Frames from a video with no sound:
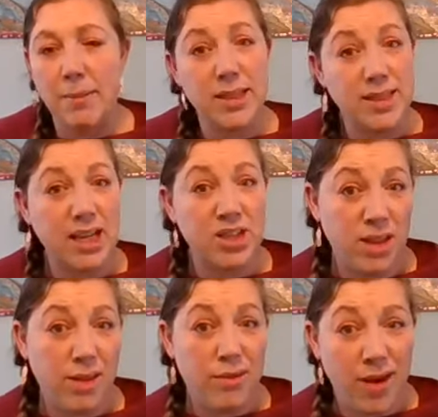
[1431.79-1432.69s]
it's
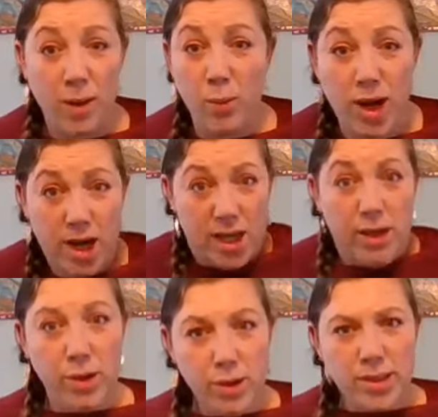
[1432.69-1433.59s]
actually the vet where he
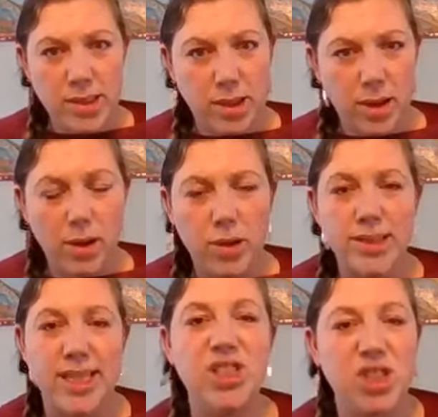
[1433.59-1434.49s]
used to go
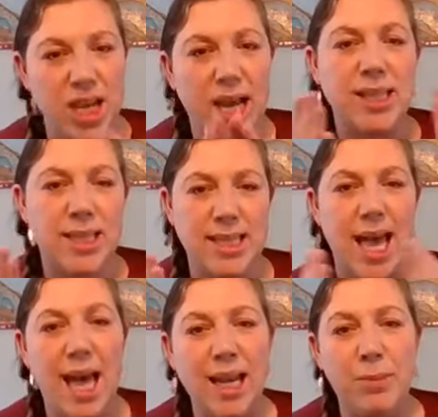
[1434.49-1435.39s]
because I checked his
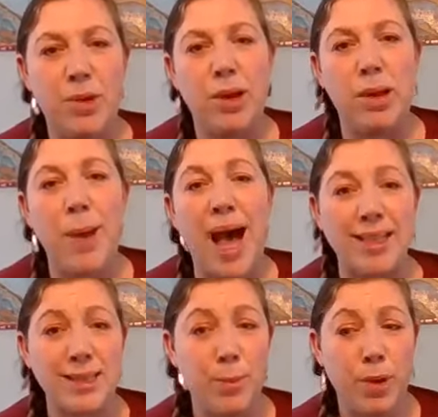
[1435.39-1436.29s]
animal
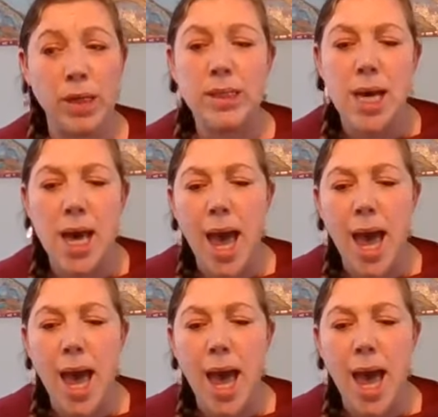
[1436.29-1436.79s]
passport,